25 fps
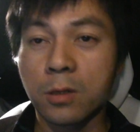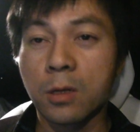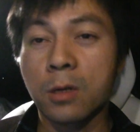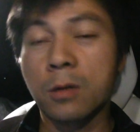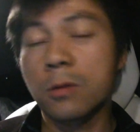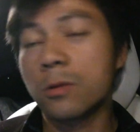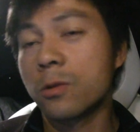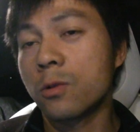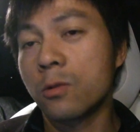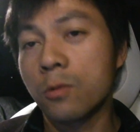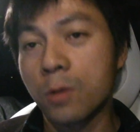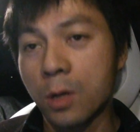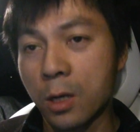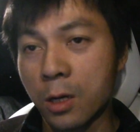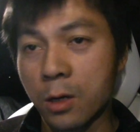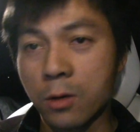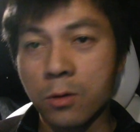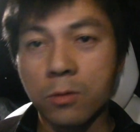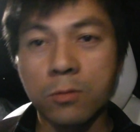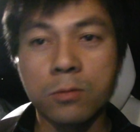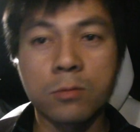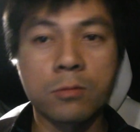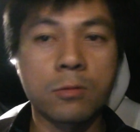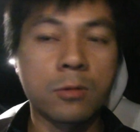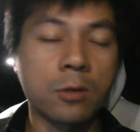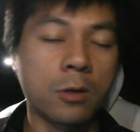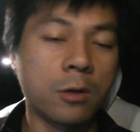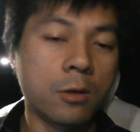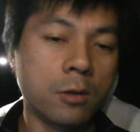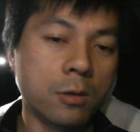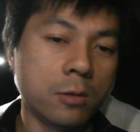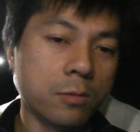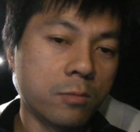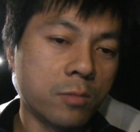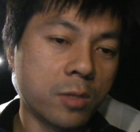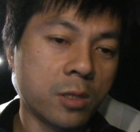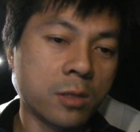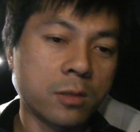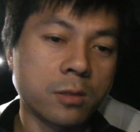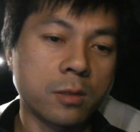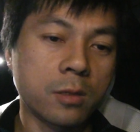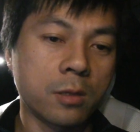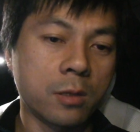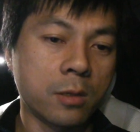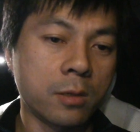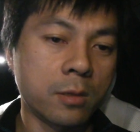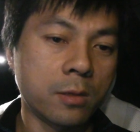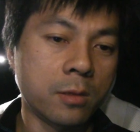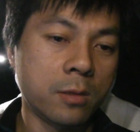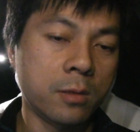I don't know how long, but
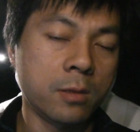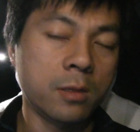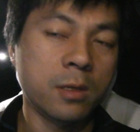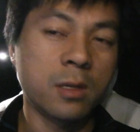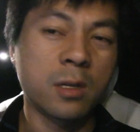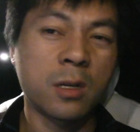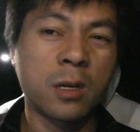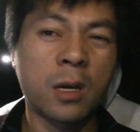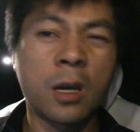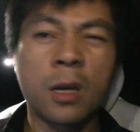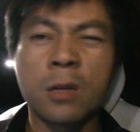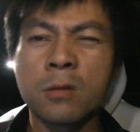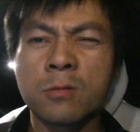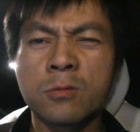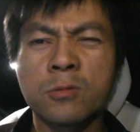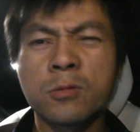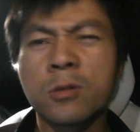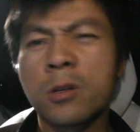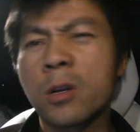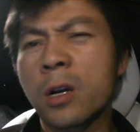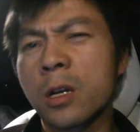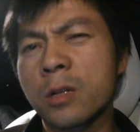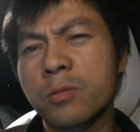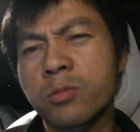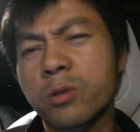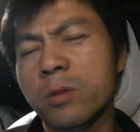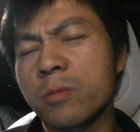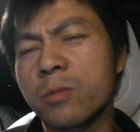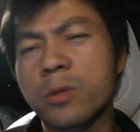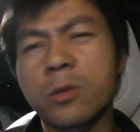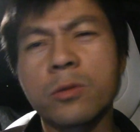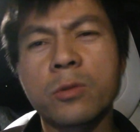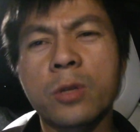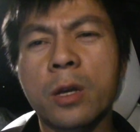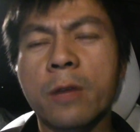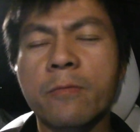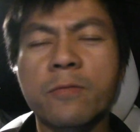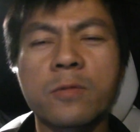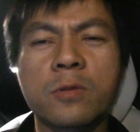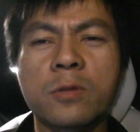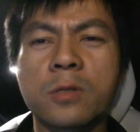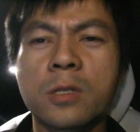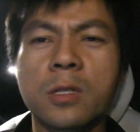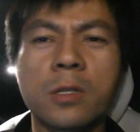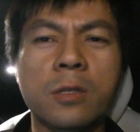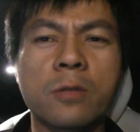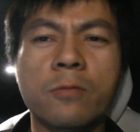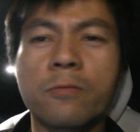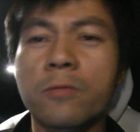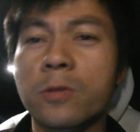yeah, you guys probably don't have to
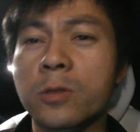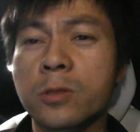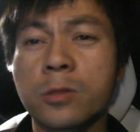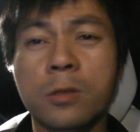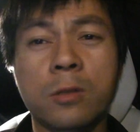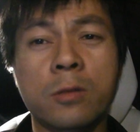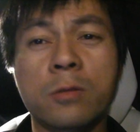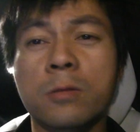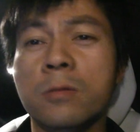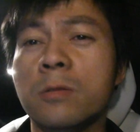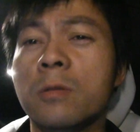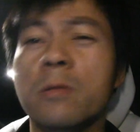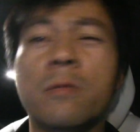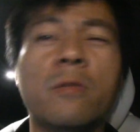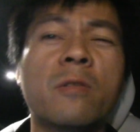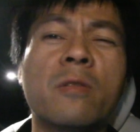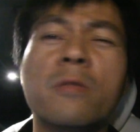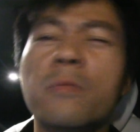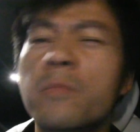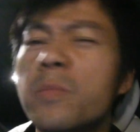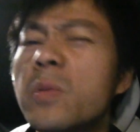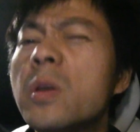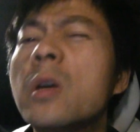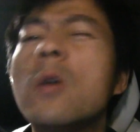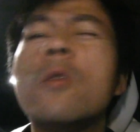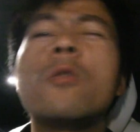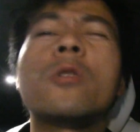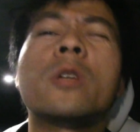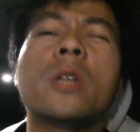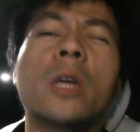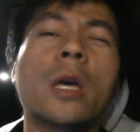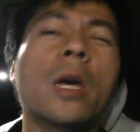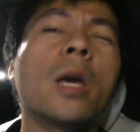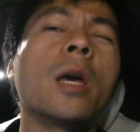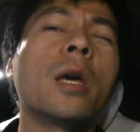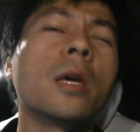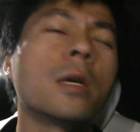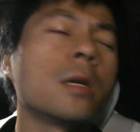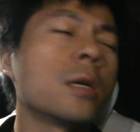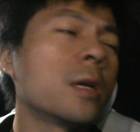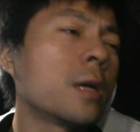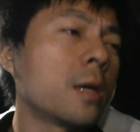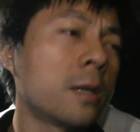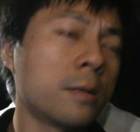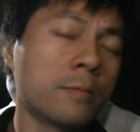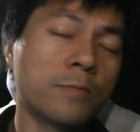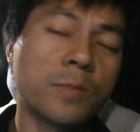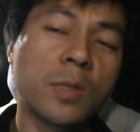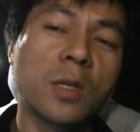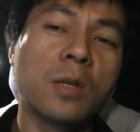see the result. It'll be okay.
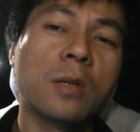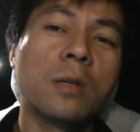Yeah.